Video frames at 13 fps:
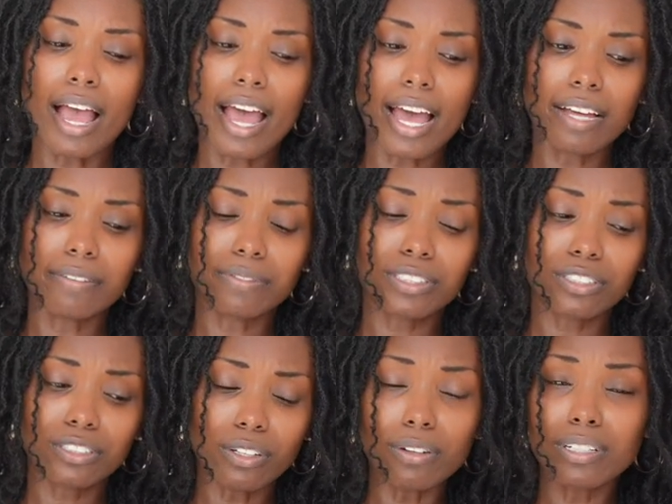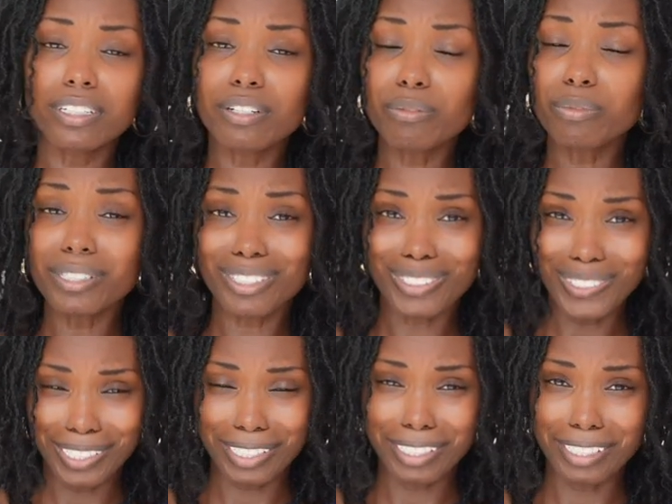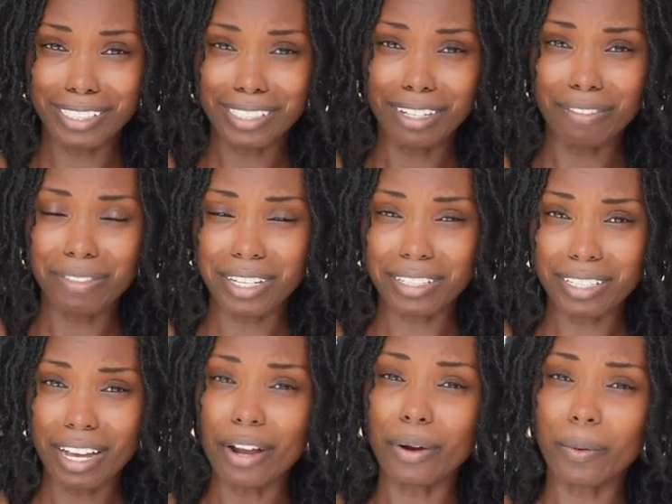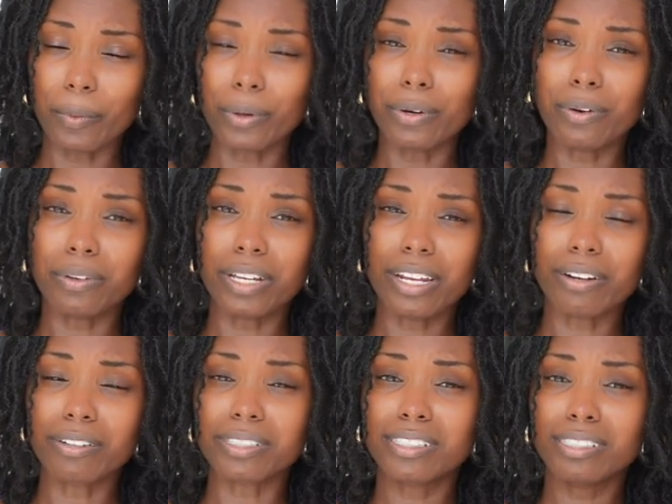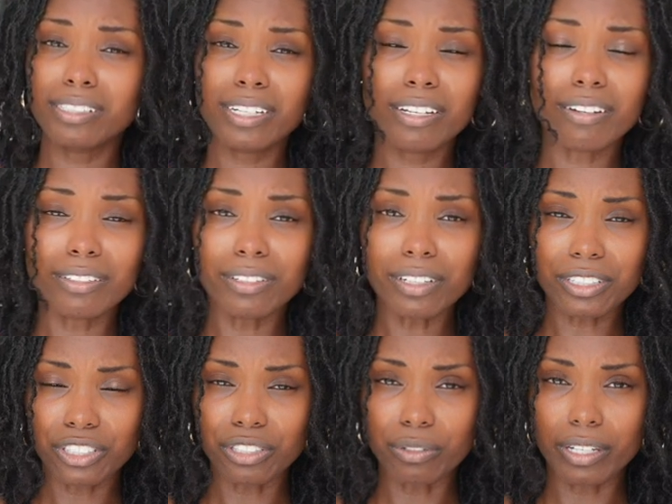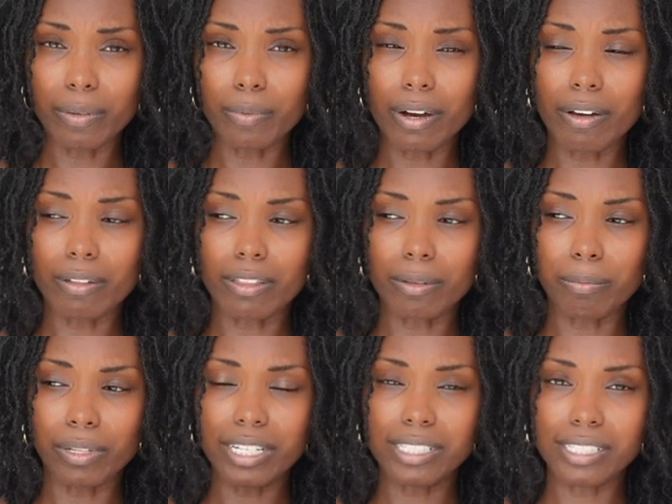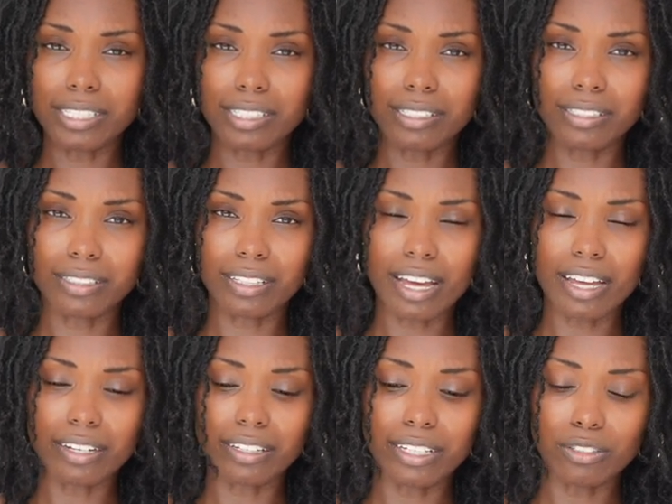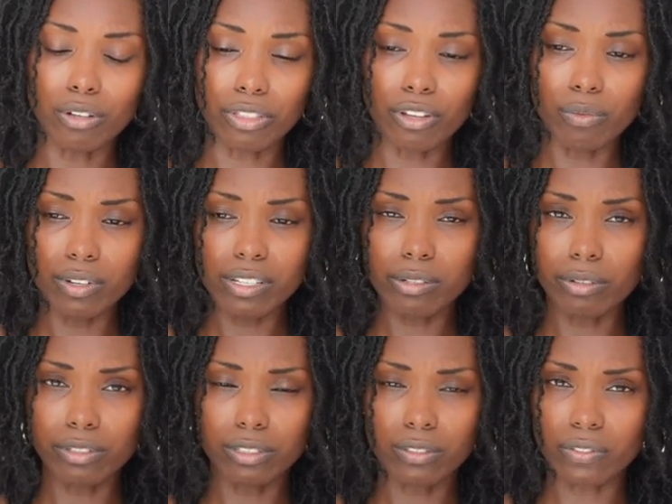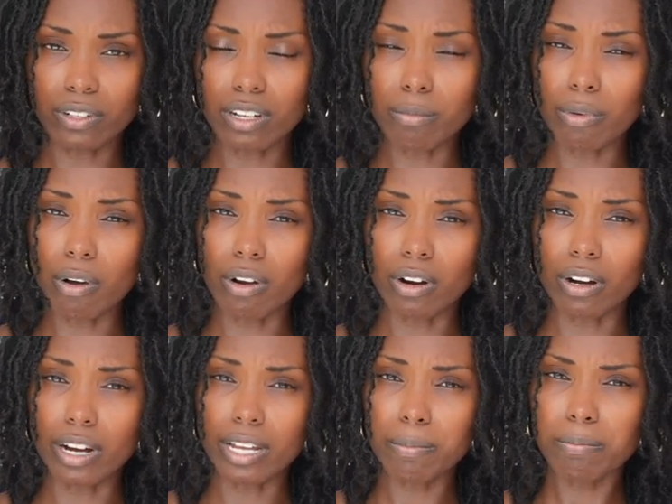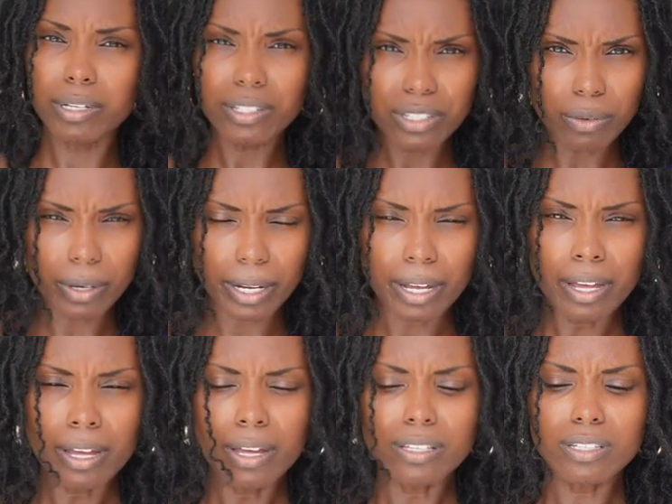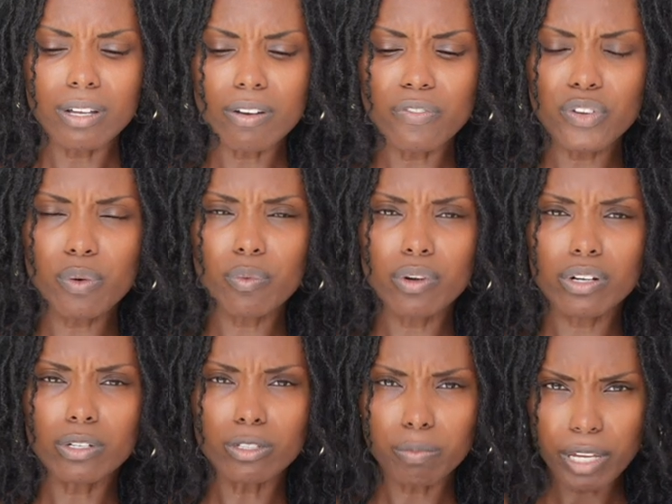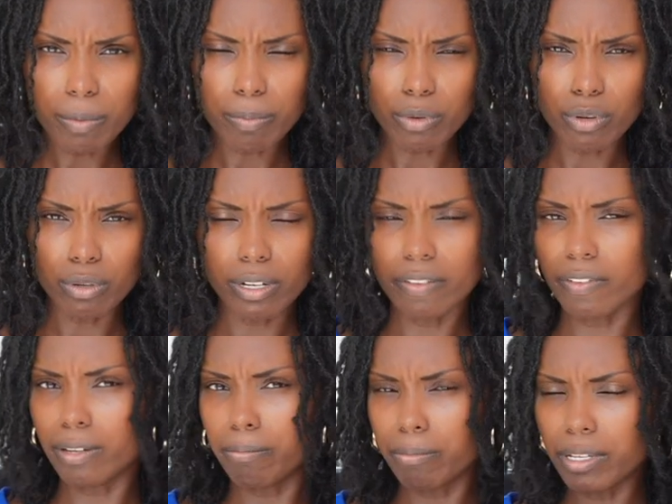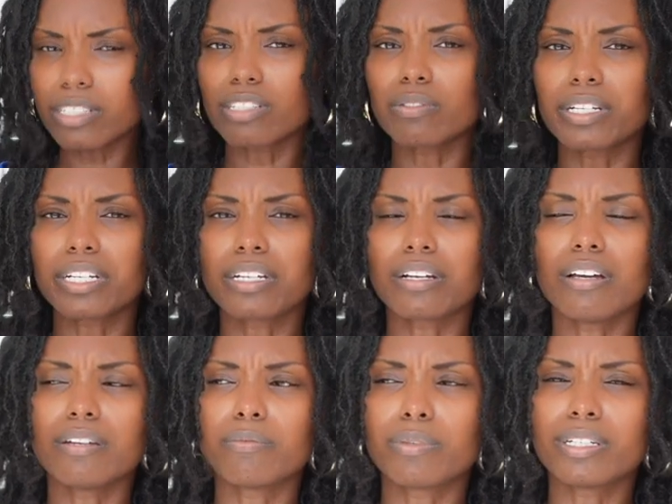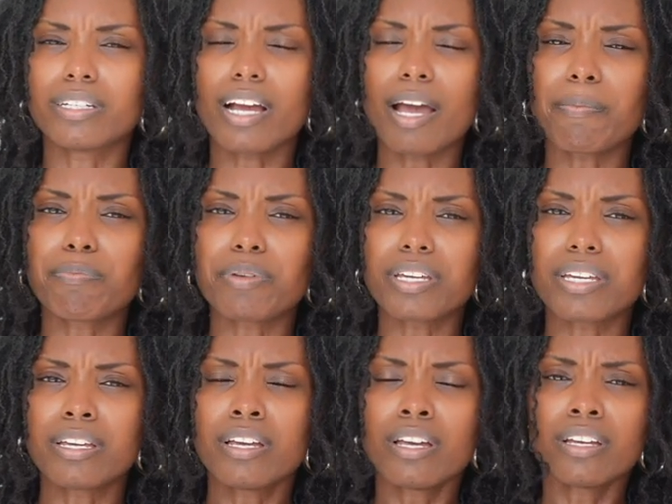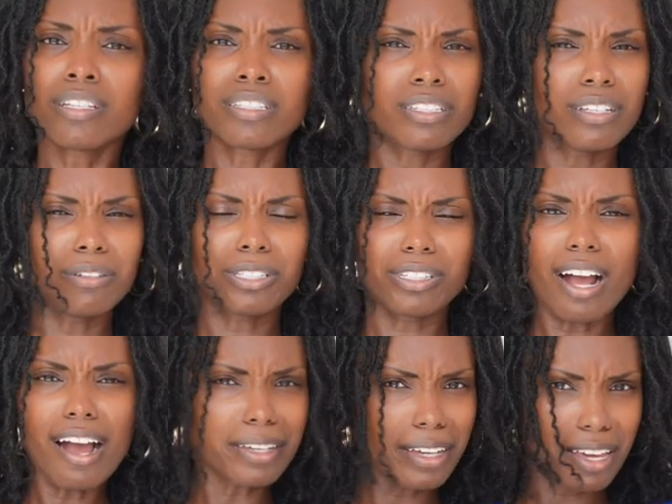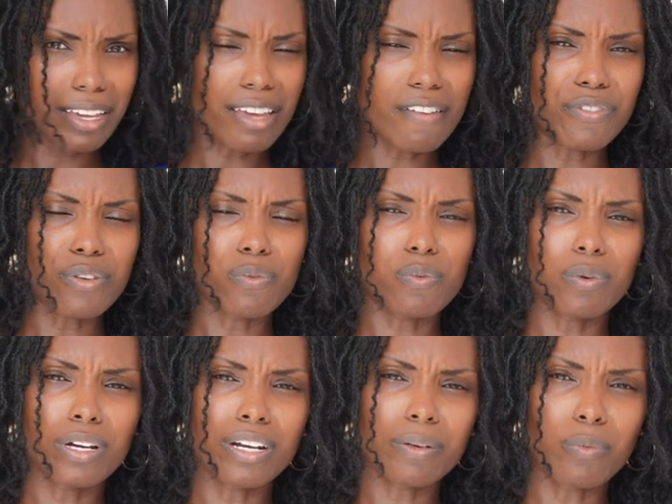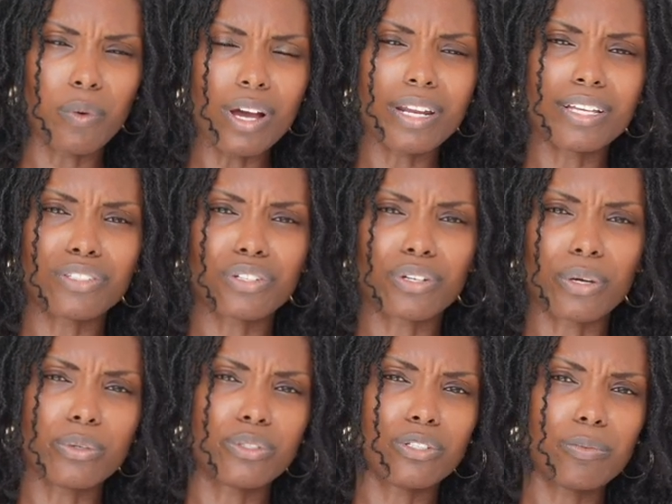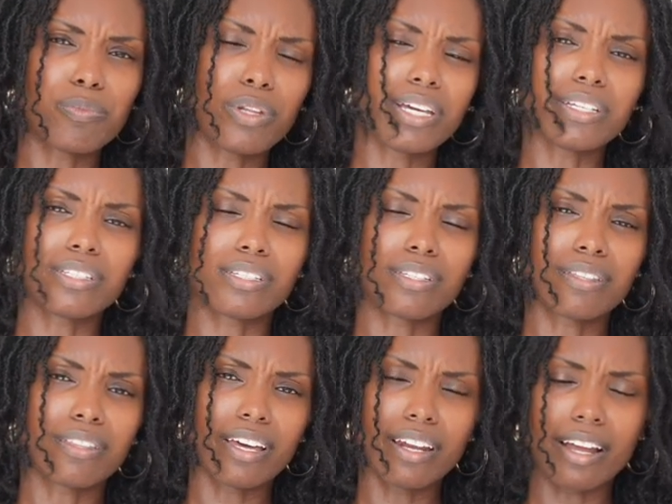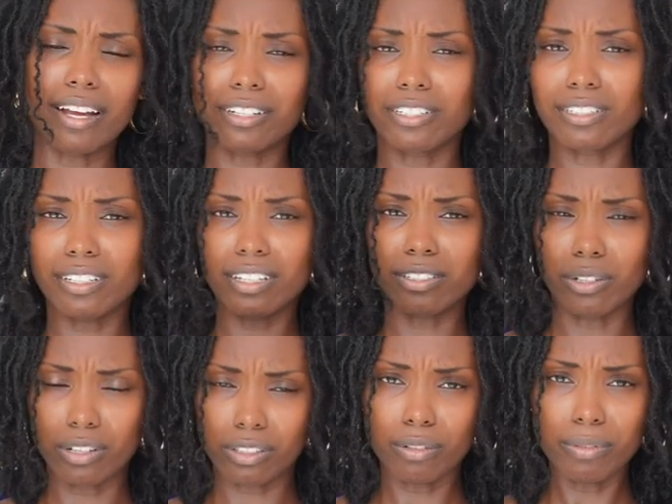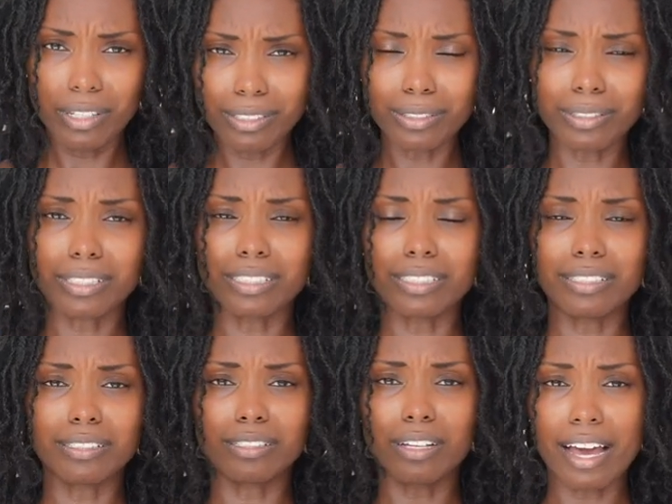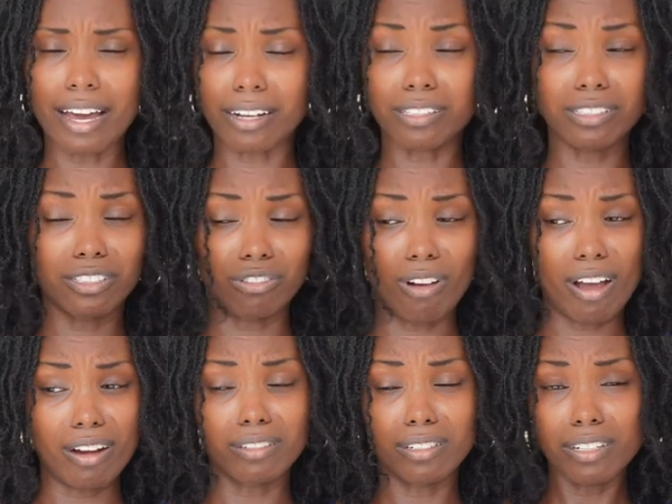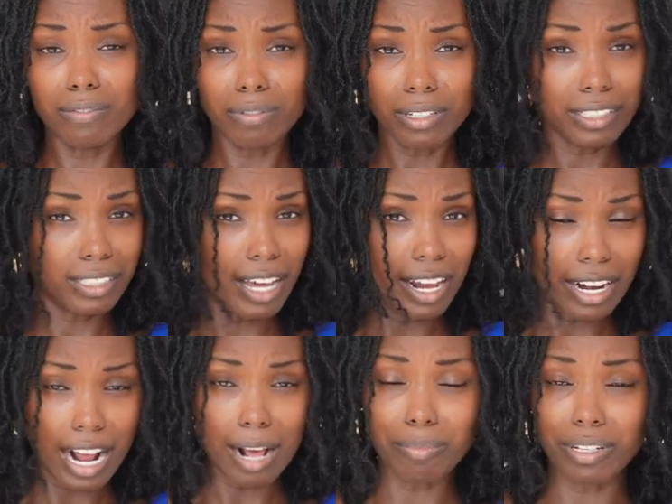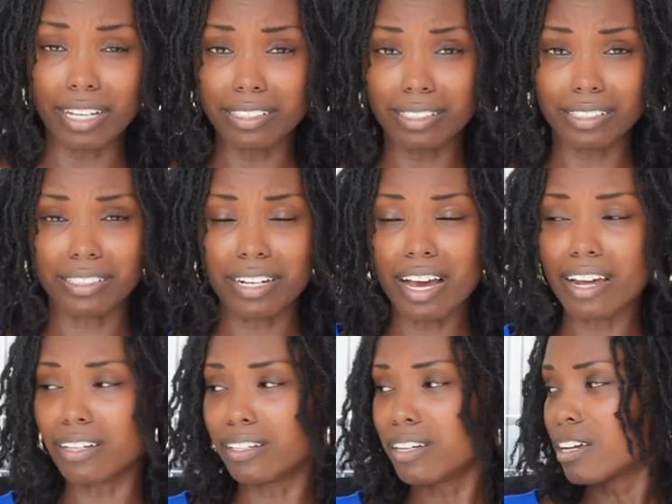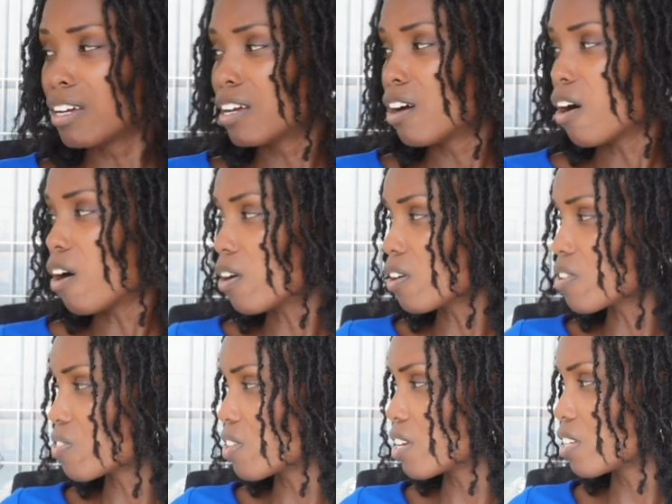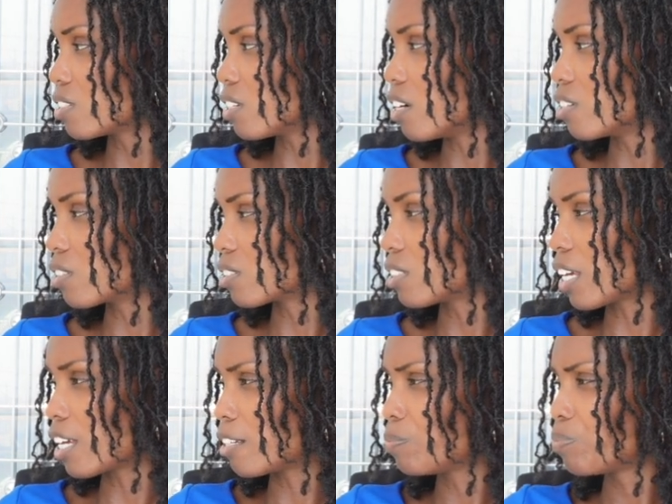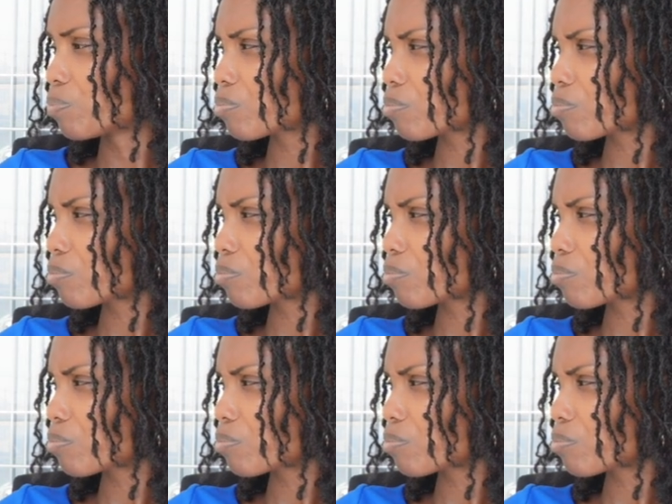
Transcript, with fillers: have stolen the resources of the entire world and are sitting on luxury while the places that they took their resources from are in misery. So, if you're one of those people who live in misery, it would not be so shocking if you wouldn't want it to go to the place that actually took the resources. Actually, try to live inside of that place. It's not a hard thing to understand.